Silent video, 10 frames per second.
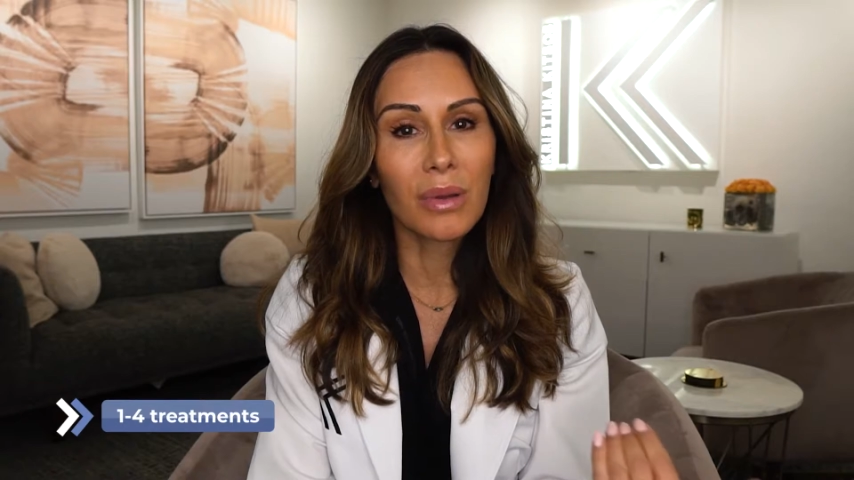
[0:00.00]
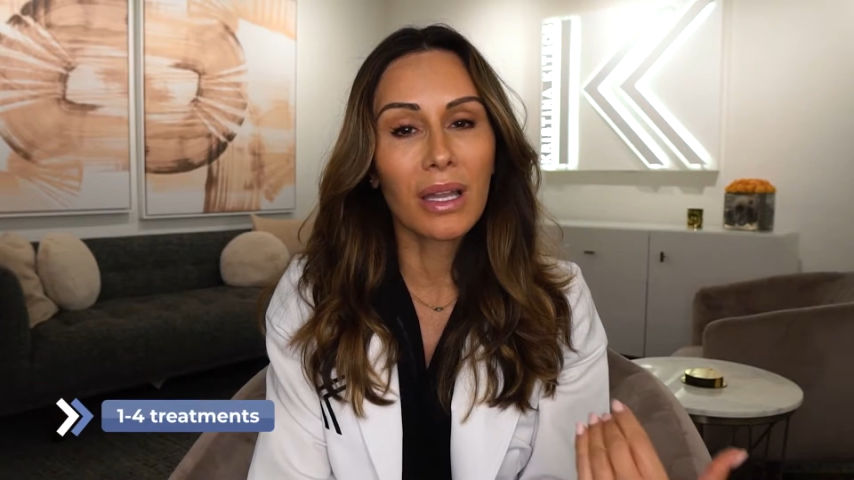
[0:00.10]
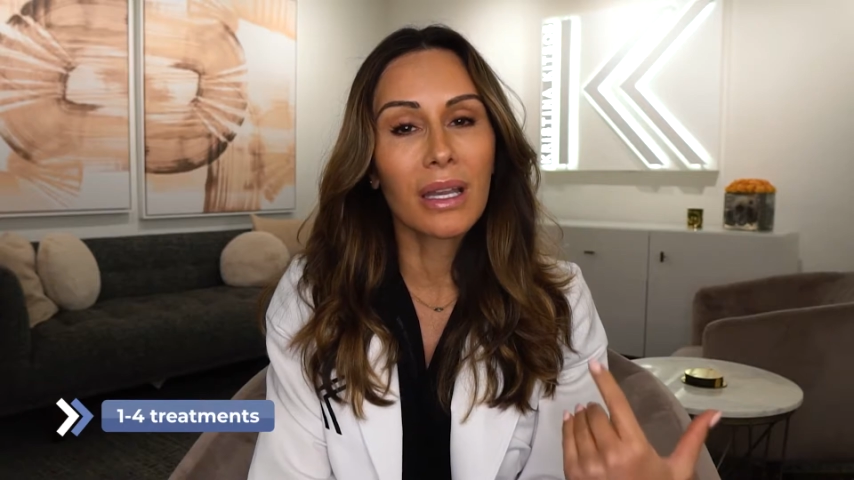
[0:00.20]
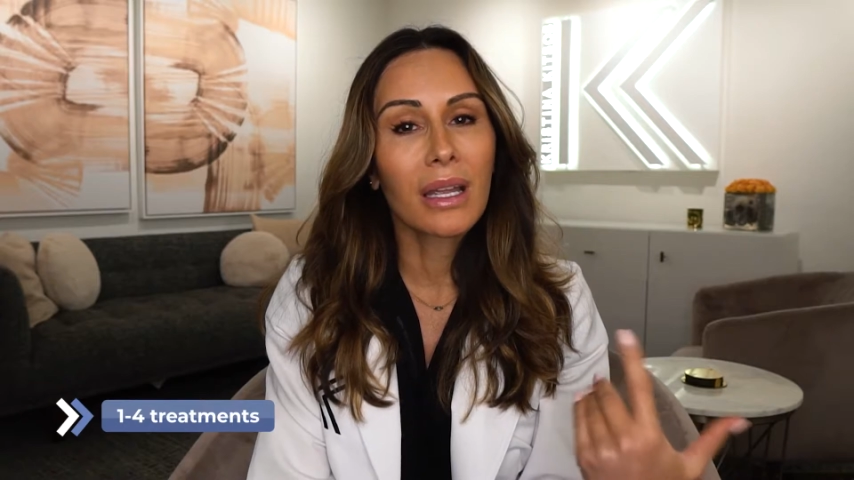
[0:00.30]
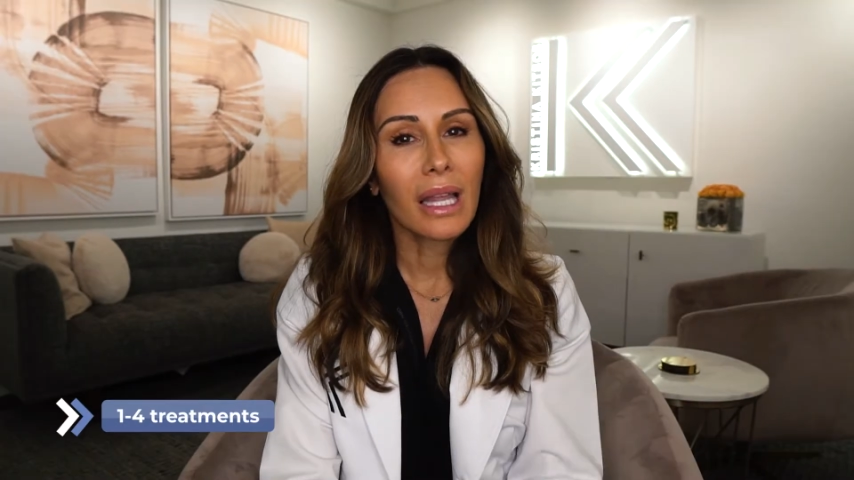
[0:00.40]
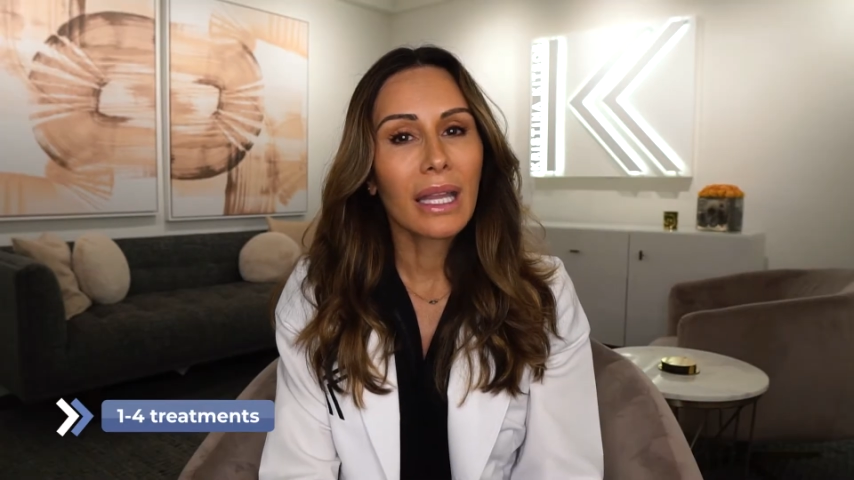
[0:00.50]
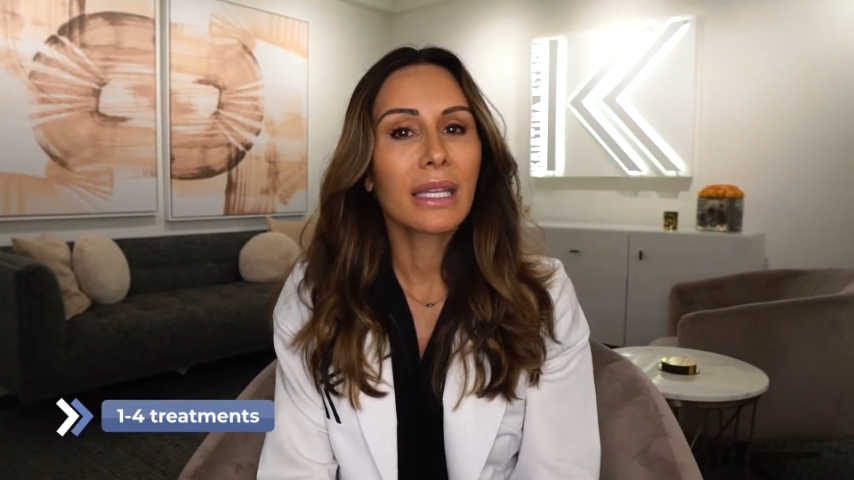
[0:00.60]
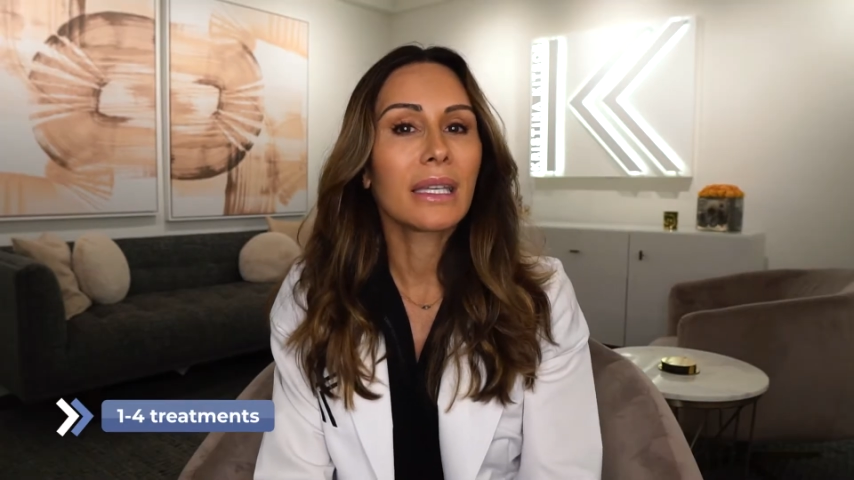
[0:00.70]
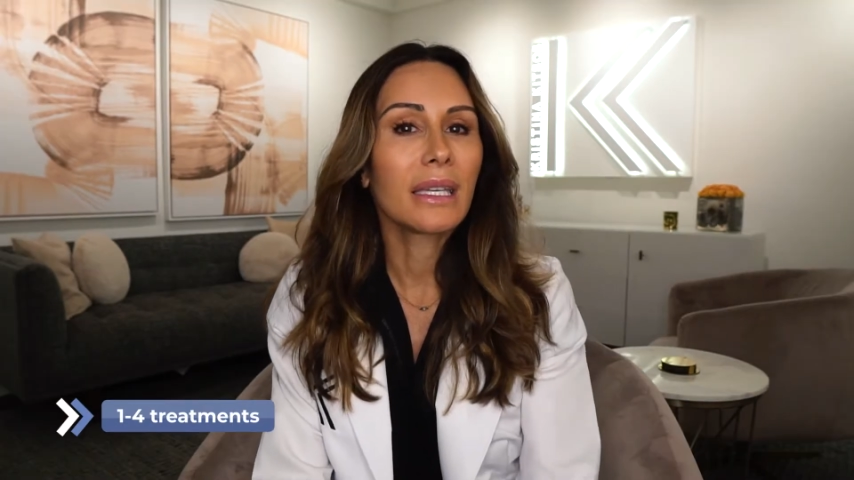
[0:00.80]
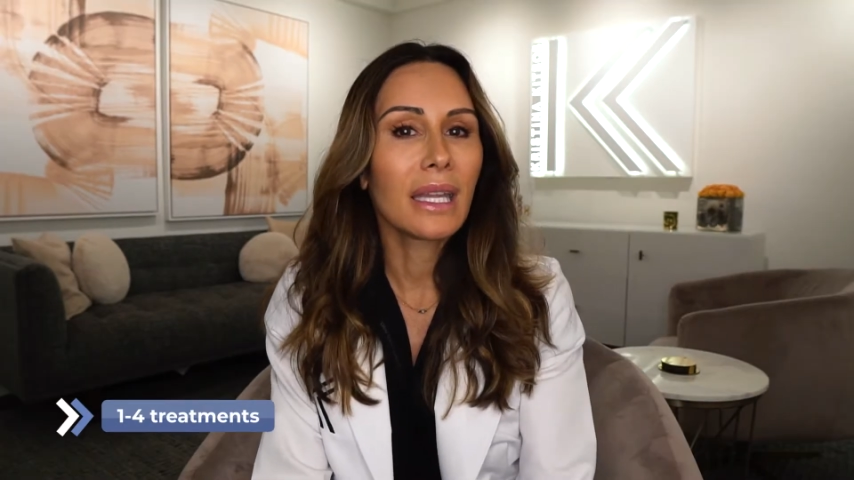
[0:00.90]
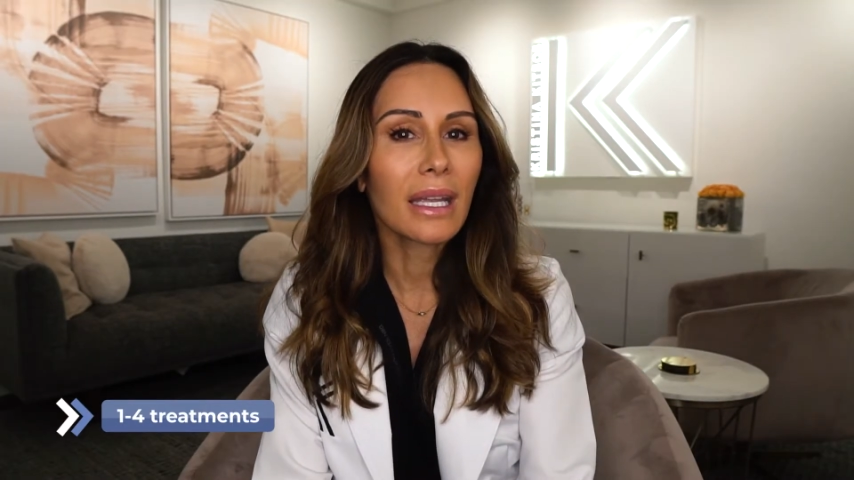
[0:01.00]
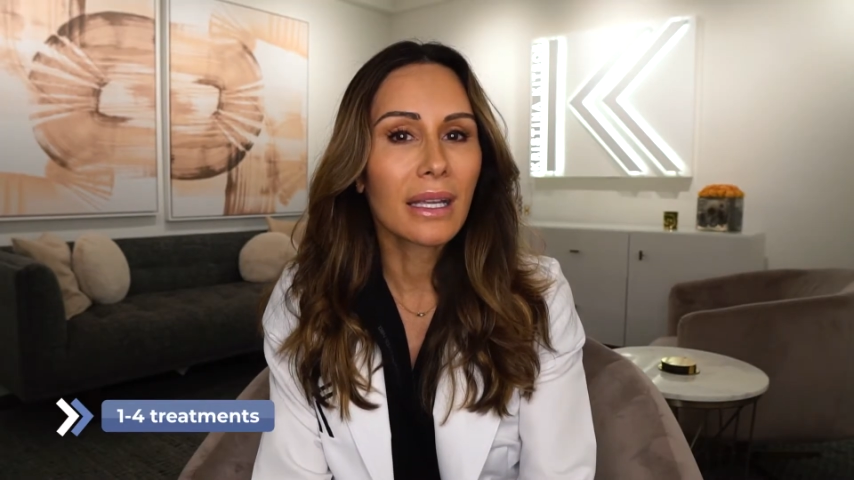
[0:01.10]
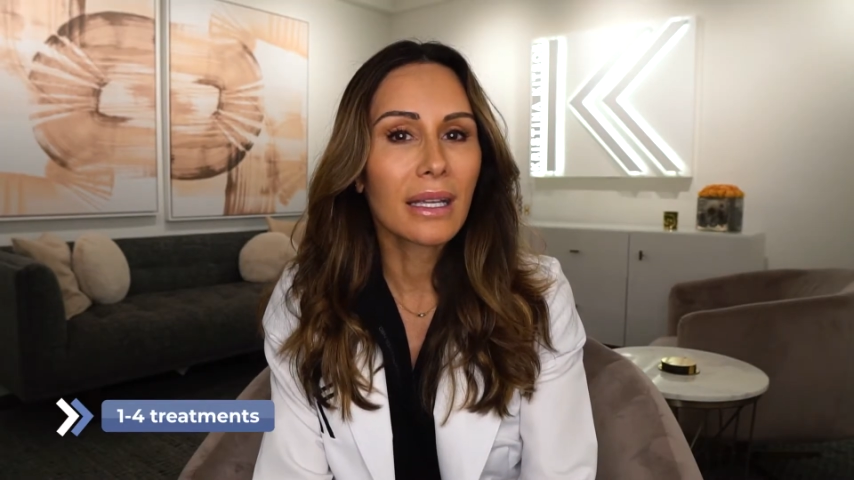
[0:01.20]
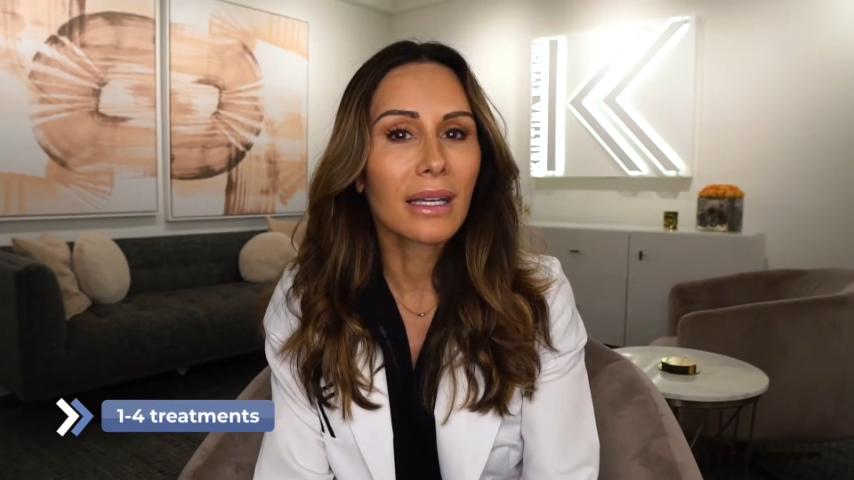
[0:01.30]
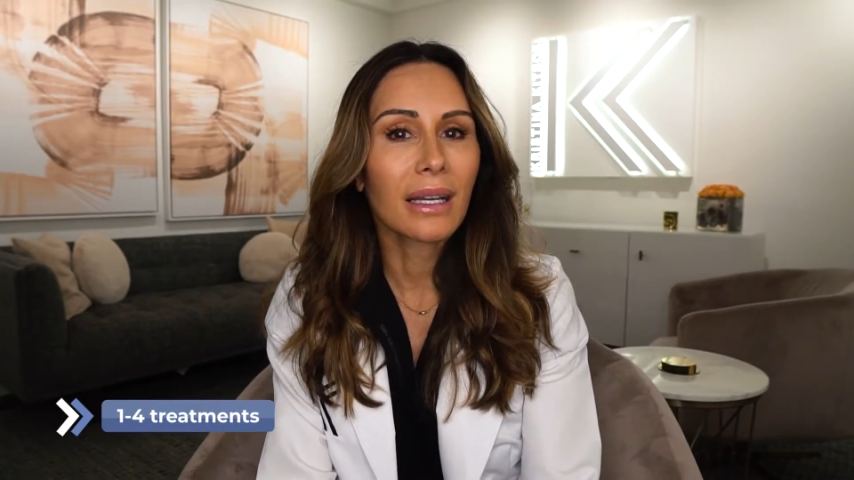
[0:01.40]
But like
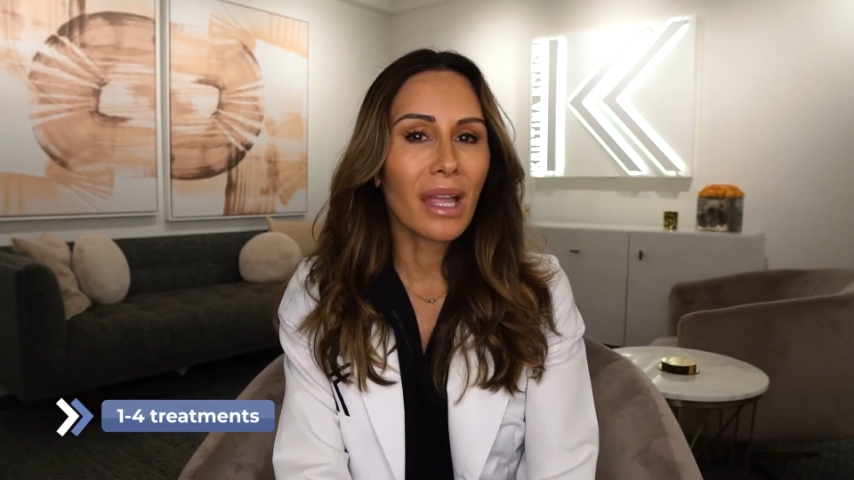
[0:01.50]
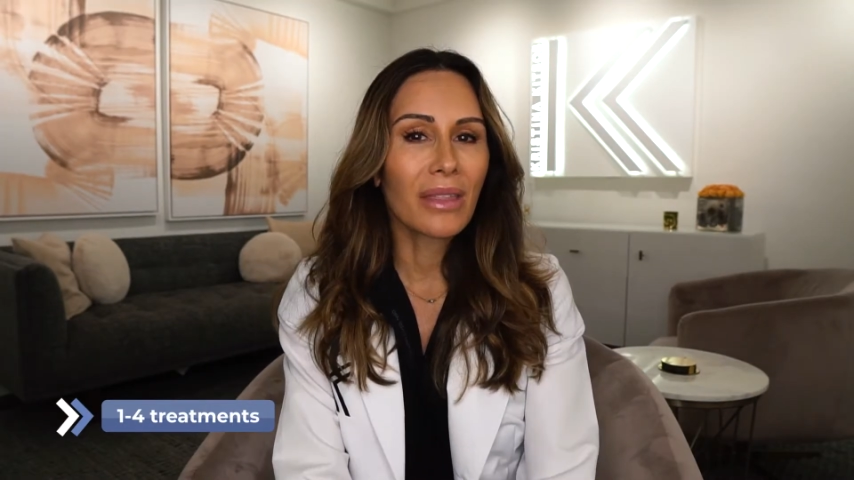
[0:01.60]
Nick,